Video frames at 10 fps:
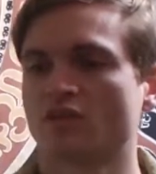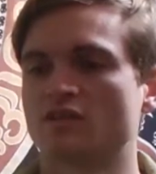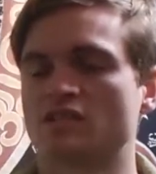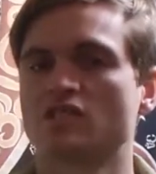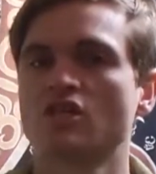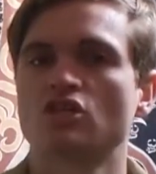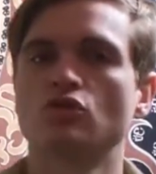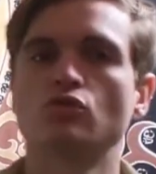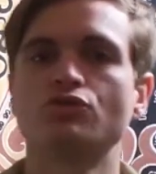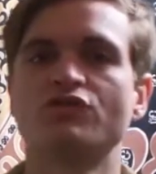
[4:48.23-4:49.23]
this
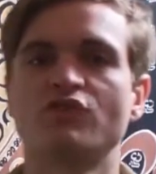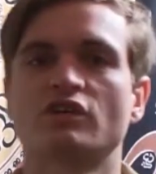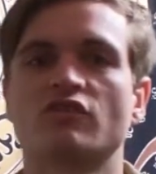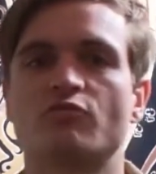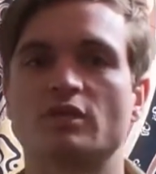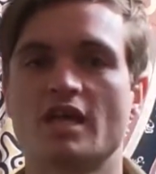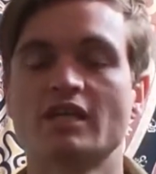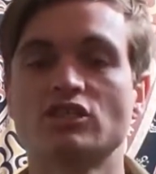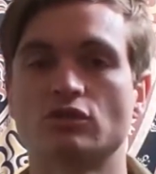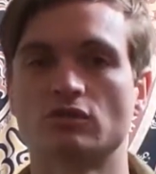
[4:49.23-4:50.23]
huge field of potential,